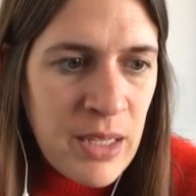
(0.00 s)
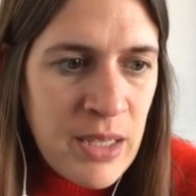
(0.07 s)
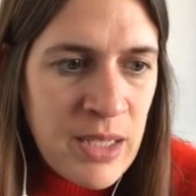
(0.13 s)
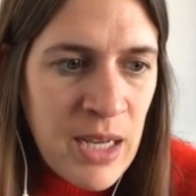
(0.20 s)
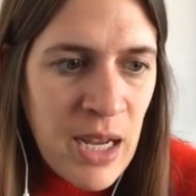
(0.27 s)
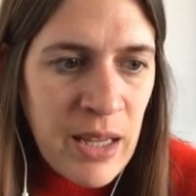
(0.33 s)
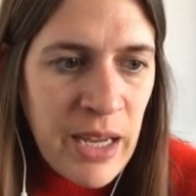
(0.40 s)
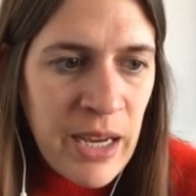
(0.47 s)
It's
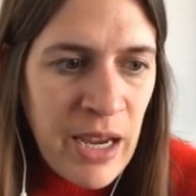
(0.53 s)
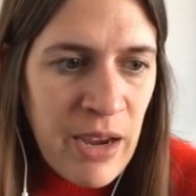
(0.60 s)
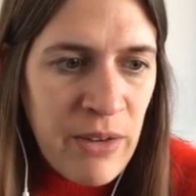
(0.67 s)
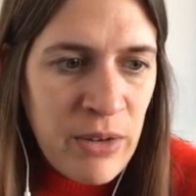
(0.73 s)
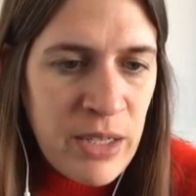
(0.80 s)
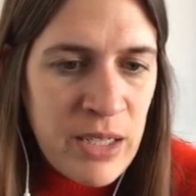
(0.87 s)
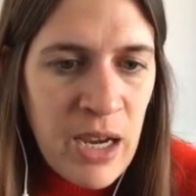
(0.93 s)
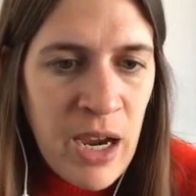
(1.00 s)
not like
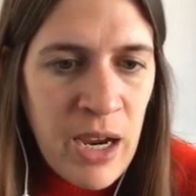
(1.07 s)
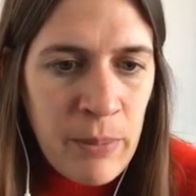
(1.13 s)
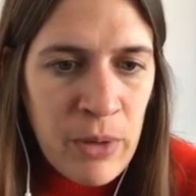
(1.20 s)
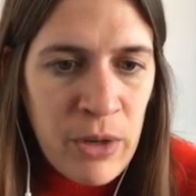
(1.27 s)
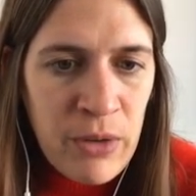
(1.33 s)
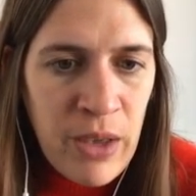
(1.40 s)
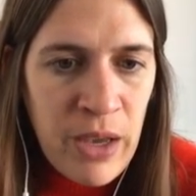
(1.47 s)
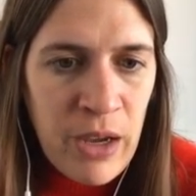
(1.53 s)
every time
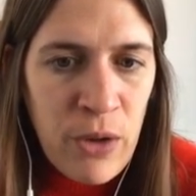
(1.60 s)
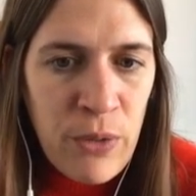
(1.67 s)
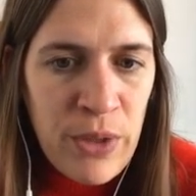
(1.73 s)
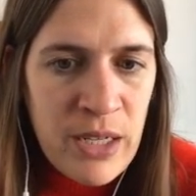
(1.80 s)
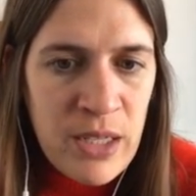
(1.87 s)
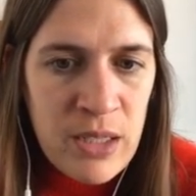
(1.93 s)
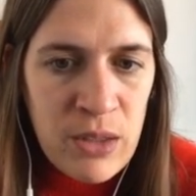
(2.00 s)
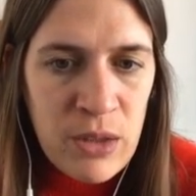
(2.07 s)
you're like, oh,
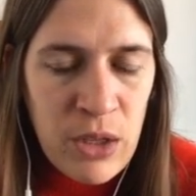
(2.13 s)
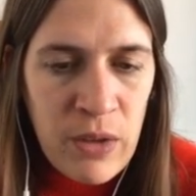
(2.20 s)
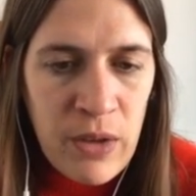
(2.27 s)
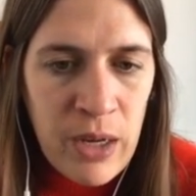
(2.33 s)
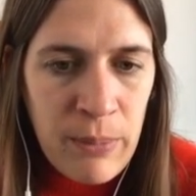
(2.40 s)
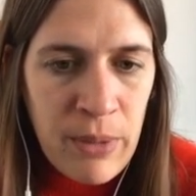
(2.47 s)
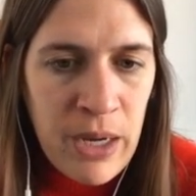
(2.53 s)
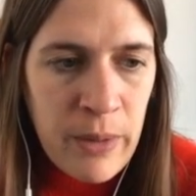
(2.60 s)
that doesn't look
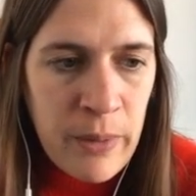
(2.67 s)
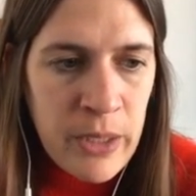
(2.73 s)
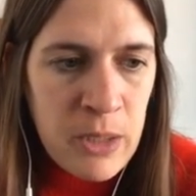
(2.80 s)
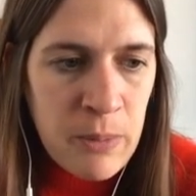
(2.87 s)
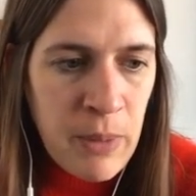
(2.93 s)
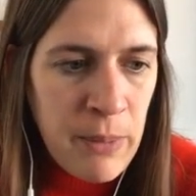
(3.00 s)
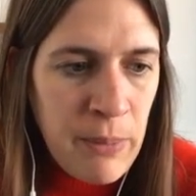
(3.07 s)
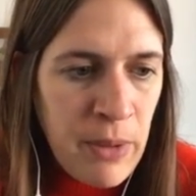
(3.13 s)
like Blackbird
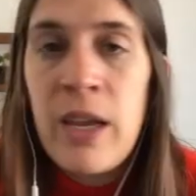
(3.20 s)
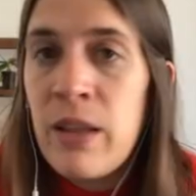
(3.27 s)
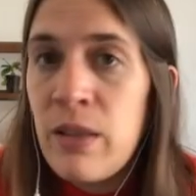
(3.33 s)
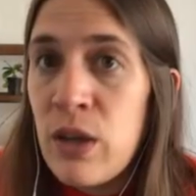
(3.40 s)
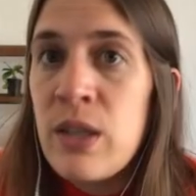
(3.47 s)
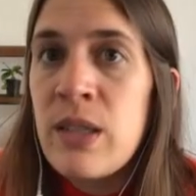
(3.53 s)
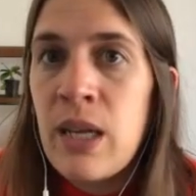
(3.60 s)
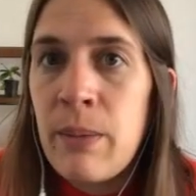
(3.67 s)
Spyplane. It
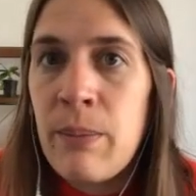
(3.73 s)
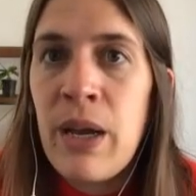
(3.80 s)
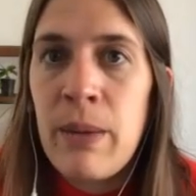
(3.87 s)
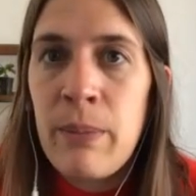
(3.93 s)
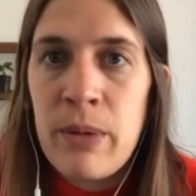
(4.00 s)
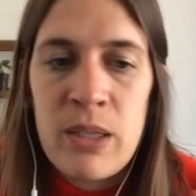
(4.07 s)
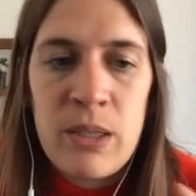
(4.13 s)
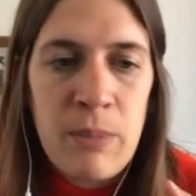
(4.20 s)
looks like
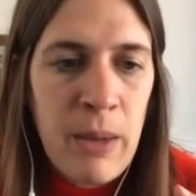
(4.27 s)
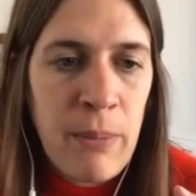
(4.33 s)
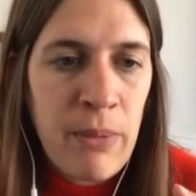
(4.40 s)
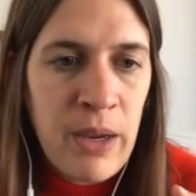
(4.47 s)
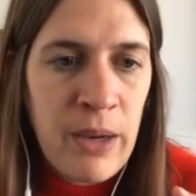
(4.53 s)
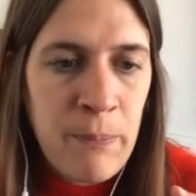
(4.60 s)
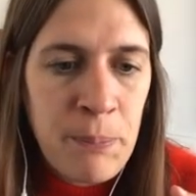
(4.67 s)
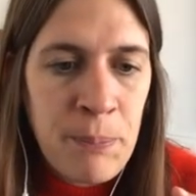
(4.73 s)
Blackbird
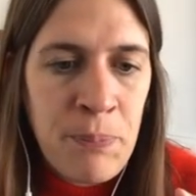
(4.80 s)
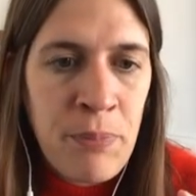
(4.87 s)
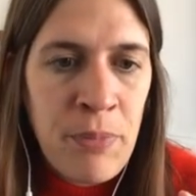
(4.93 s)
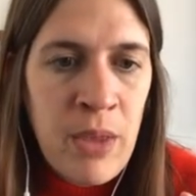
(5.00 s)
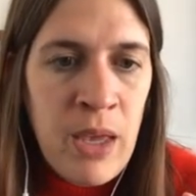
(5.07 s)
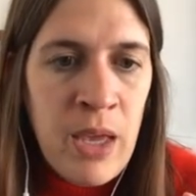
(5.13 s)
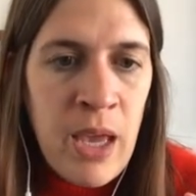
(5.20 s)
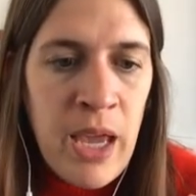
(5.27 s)
Spyplane.
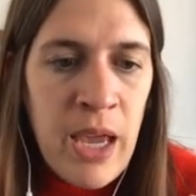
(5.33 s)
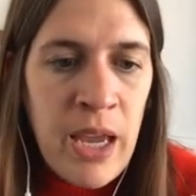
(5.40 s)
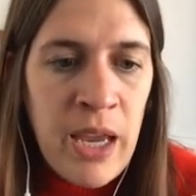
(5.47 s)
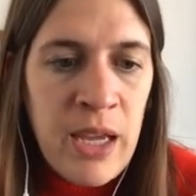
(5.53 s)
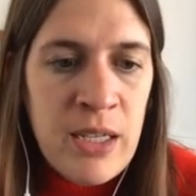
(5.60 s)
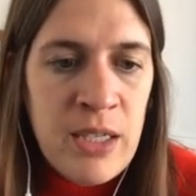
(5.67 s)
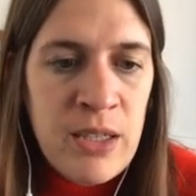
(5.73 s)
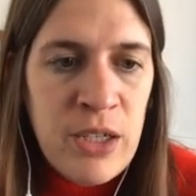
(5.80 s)

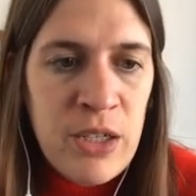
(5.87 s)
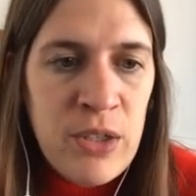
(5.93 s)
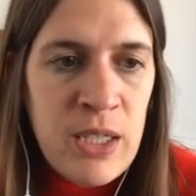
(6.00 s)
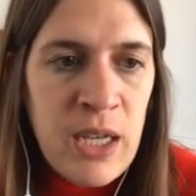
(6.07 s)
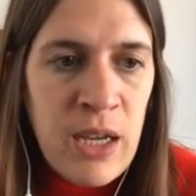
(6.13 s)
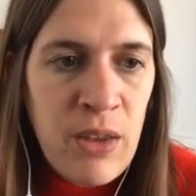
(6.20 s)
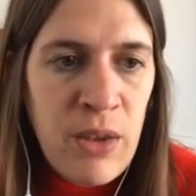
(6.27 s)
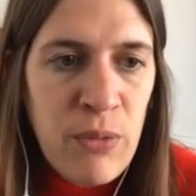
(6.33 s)
And their
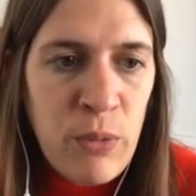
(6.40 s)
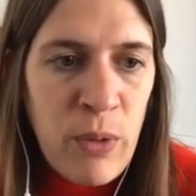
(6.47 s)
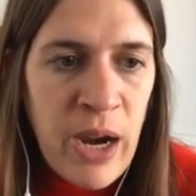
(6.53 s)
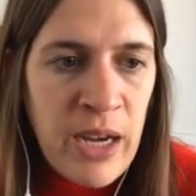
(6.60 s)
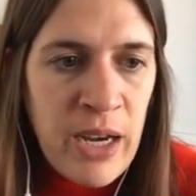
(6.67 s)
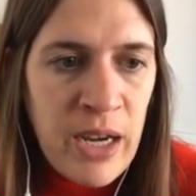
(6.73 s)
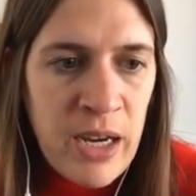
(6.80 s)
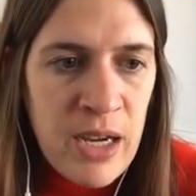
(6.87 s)
style of
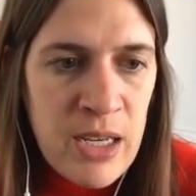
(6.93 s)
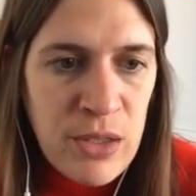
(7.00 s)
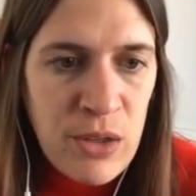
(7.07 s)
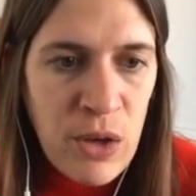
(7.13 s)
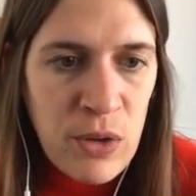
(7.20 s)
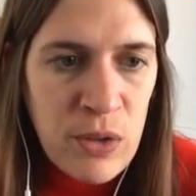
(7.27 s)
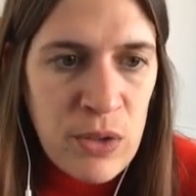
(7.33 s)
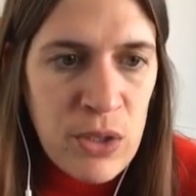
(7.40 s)
writing is
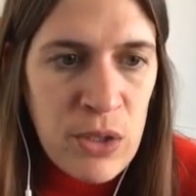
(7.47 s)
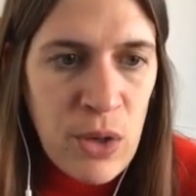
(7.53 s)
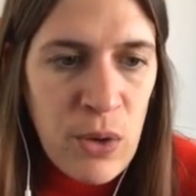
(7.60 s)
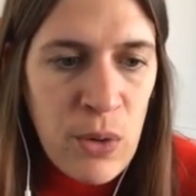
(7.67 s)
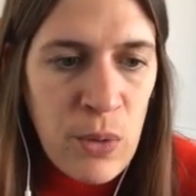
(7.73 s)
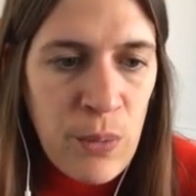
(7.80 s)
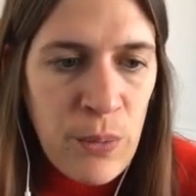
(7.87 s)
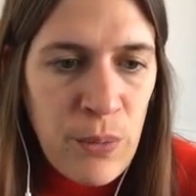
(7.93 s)

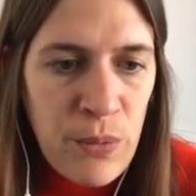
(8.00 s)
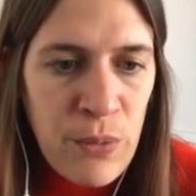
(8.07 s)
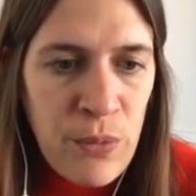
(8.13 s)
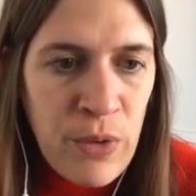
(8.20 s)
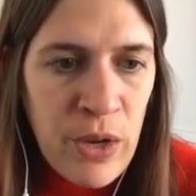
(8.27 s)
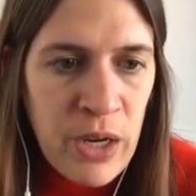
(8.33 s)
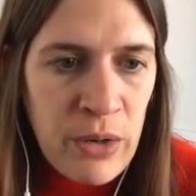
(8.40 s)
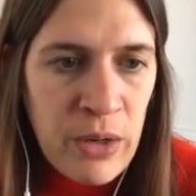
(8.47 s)
also
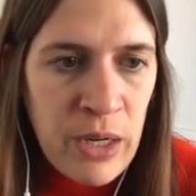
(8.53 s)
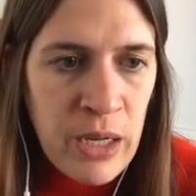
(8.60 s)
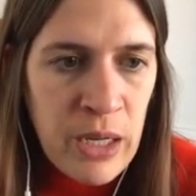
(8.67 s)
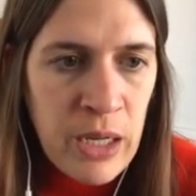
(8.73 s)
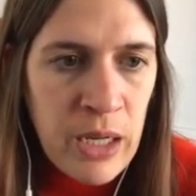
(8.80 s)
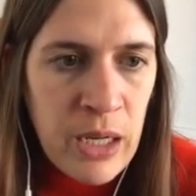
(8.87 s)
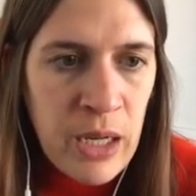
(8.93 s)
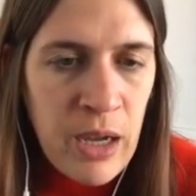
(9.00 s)

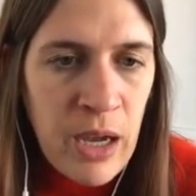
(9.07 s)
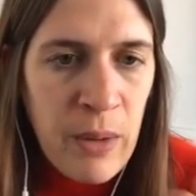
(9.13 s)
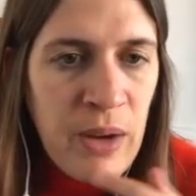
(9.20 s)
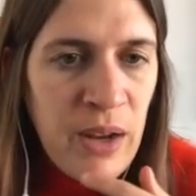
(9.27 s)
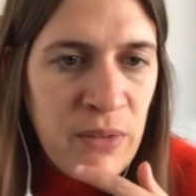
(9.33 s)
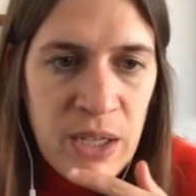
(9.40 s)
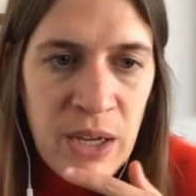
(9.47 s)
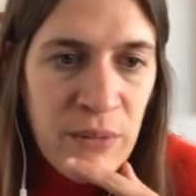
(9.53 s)
very, I would
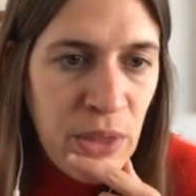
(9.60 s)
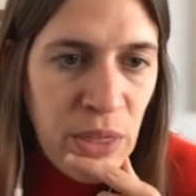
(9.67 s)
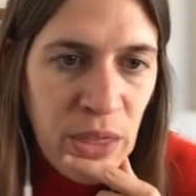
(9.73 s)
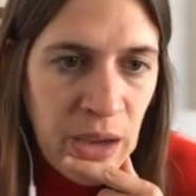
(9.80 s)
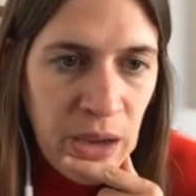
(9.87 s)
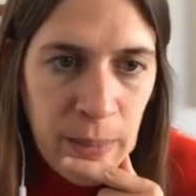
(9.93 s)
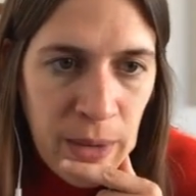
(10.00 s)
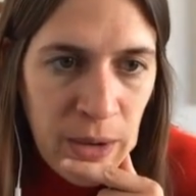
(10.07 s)
have to have a
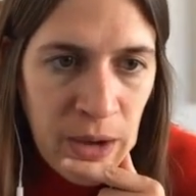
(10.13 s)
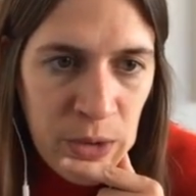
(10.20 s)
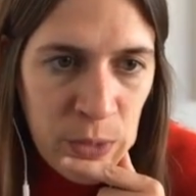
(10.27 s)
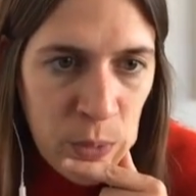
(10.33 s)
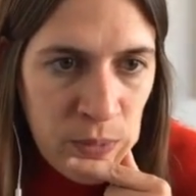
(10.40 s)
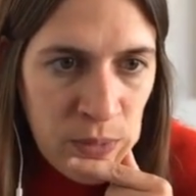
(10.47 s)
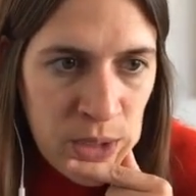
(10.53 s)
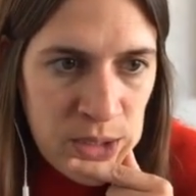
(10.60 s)
think about how you
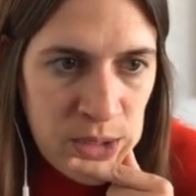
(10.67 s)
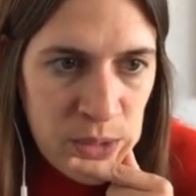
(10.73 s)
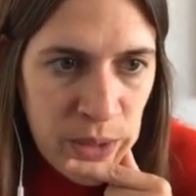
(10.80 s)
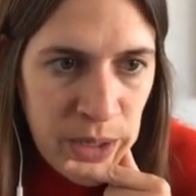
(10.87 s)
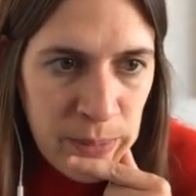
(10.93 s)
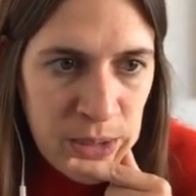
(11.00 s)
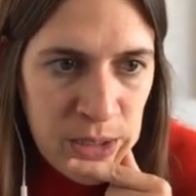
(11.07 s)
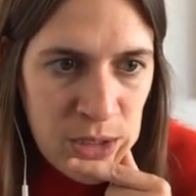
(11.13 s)
even
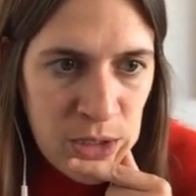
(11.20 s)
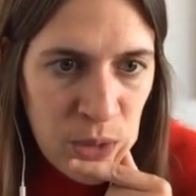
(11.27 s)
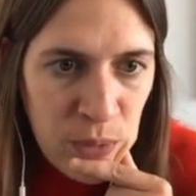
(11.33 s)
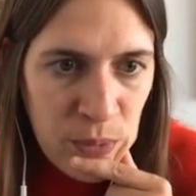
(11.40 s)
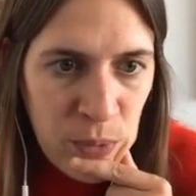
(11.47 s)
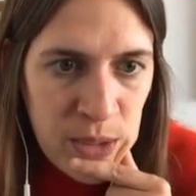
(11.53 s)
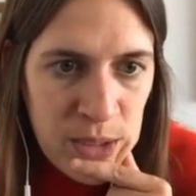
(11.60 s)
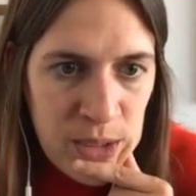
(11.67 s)
describe this tone of
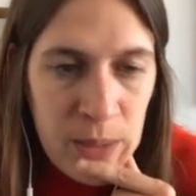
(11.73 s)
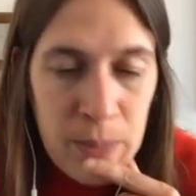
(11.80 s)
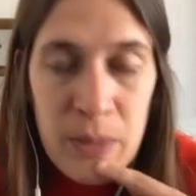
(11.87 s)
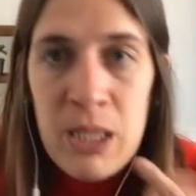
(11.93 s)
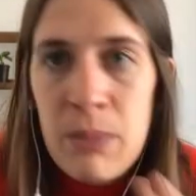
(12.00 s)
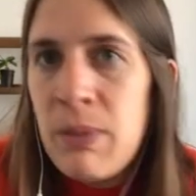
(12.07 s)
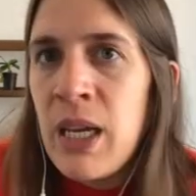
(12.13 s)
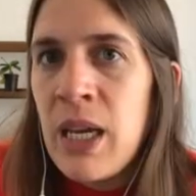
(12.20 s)
voice. It
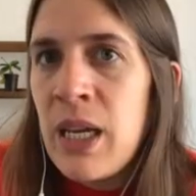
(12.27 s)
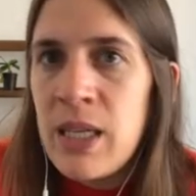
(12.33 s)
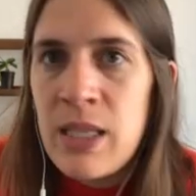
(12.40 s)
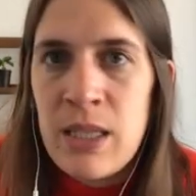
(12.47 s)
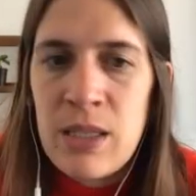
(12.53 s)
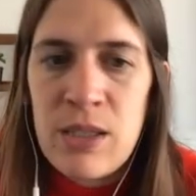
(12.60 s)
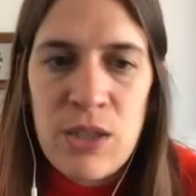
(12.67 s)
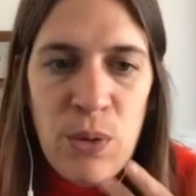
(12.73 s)
must be
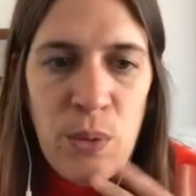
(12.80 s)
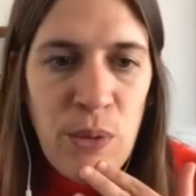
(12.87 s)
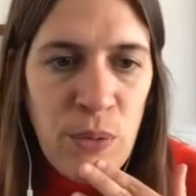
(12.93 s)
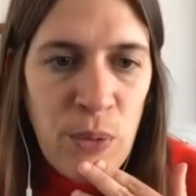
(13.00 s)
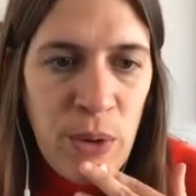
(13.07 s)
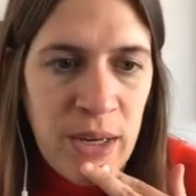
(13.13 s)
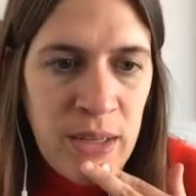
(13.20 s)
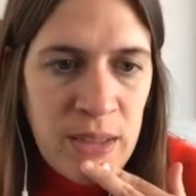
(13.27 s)
his tone of
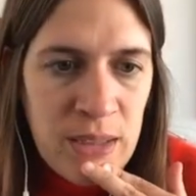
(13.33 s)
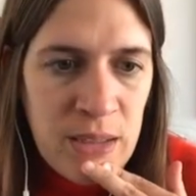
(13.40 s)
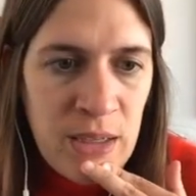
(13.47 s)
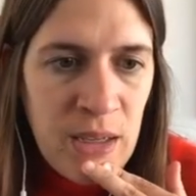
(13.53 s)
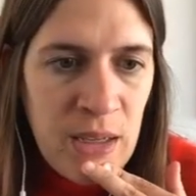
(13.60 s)
voice.